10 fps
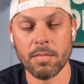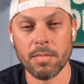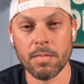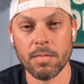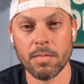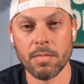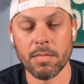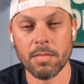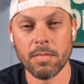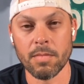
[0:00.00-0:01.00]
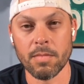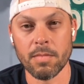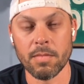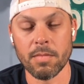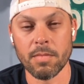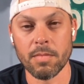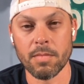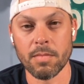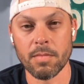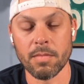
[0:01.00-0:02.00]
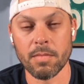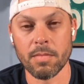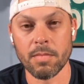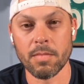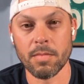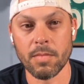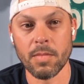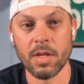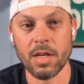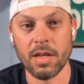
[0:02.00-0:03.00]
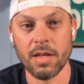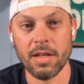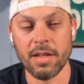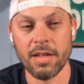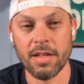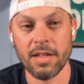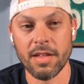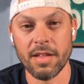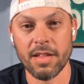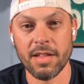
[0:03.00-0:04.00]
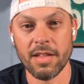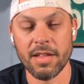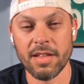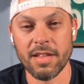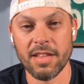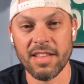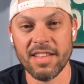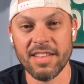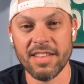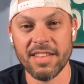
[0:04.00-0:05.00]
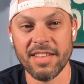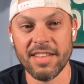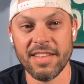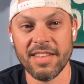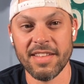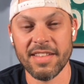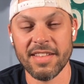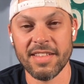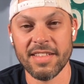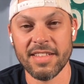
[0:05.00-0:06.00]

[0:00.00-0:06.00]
No words are spoken by the person on screen.